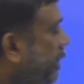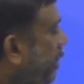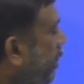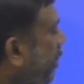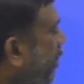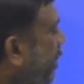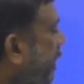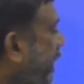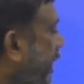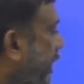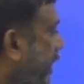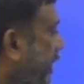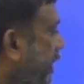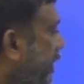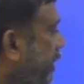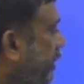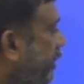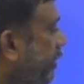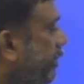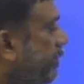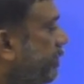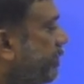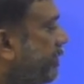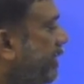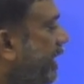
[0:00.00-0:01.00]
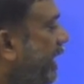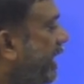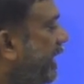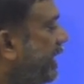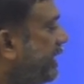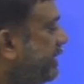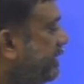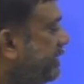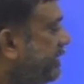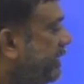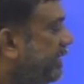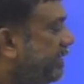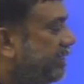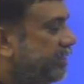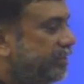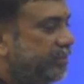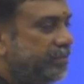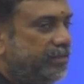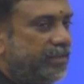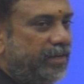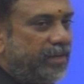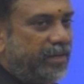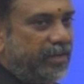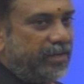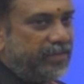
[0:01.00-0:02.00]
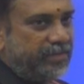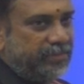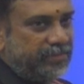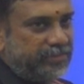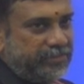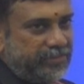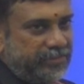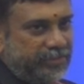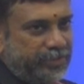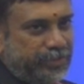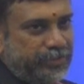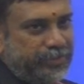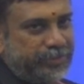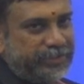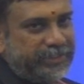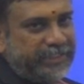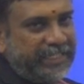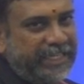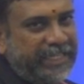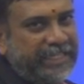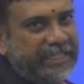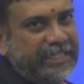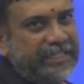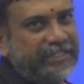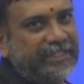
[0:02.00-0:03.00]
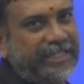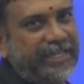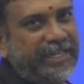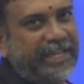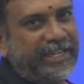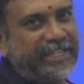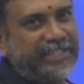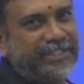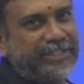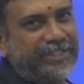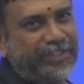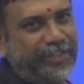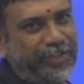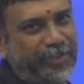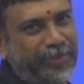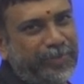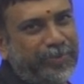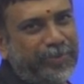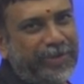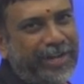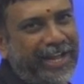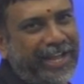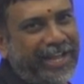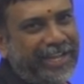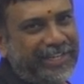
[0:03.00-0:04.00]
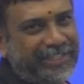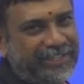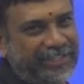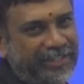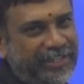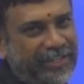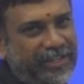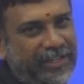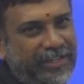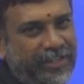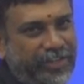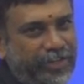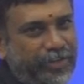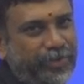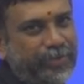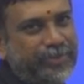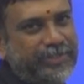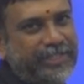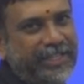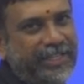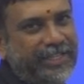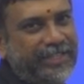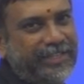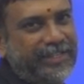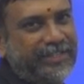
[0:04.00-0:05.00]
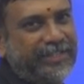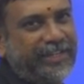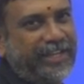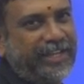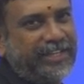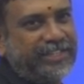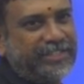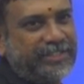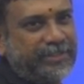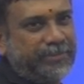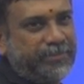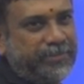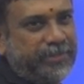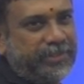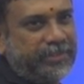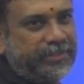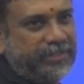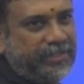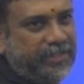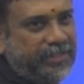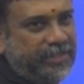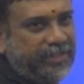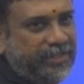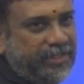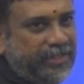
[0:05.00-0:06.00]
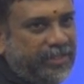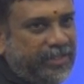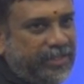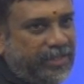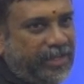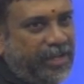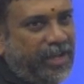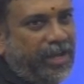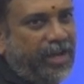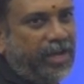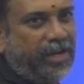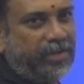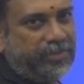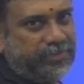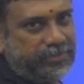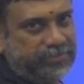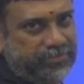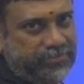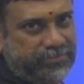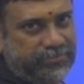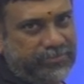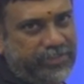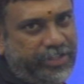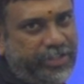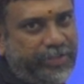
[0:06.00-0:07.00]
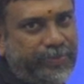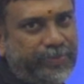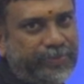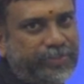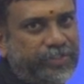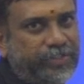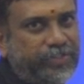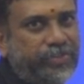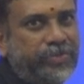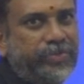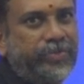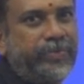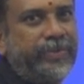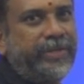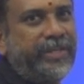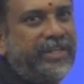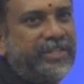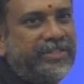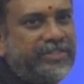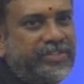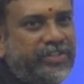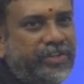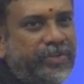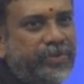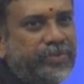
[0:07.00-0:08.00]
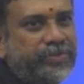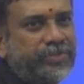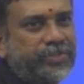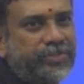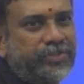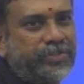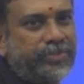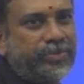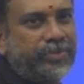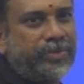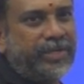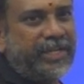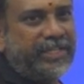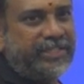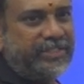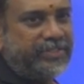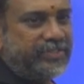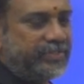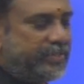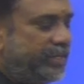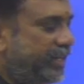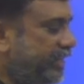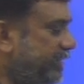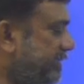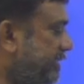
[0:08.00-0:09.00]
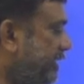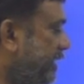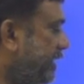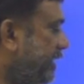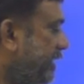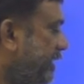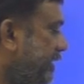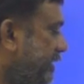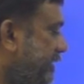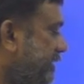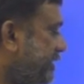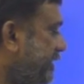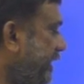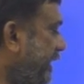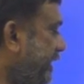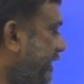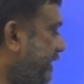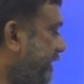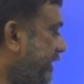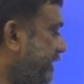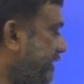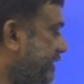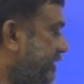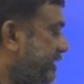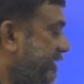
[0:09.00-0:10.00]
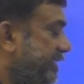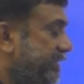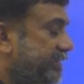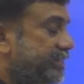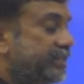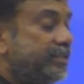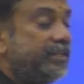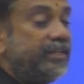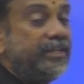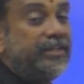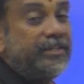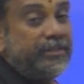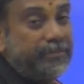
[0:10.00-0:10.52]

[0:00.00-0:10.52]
Okay, you write using the text. You write using the textbook. How used to is used to construct sentences.